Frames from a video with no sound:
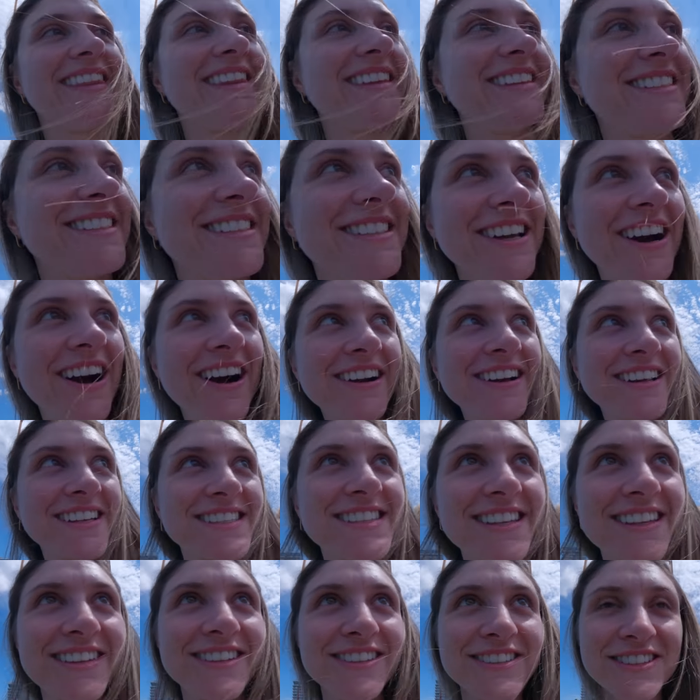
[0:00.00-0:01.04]
This dock
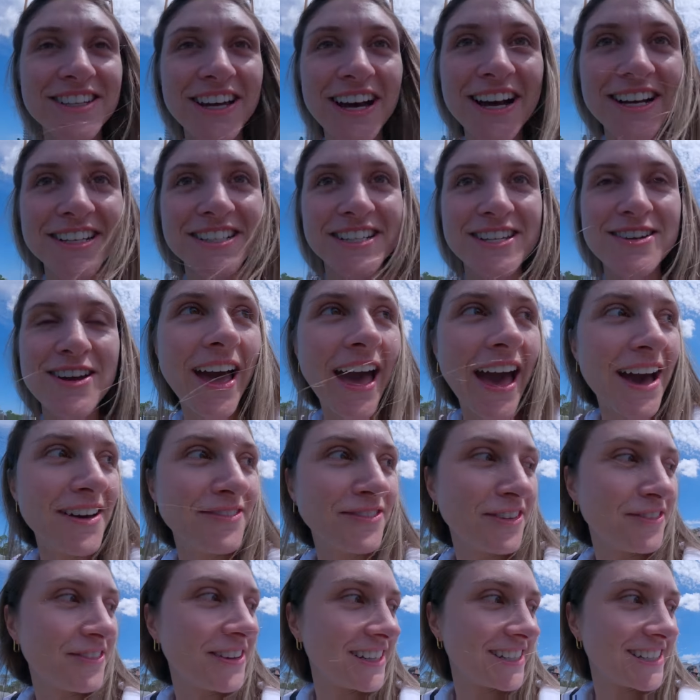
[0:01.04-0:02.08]
is a little dodgy.
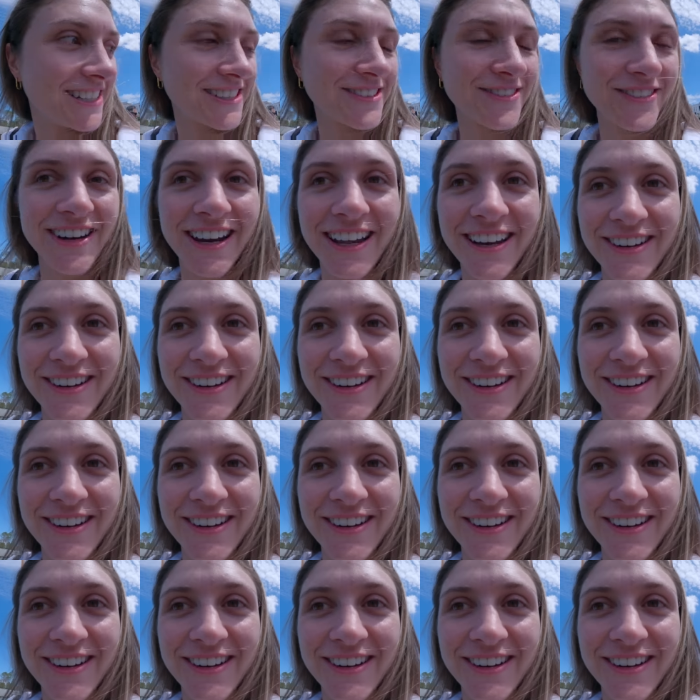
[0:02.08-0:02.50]
Half of it just went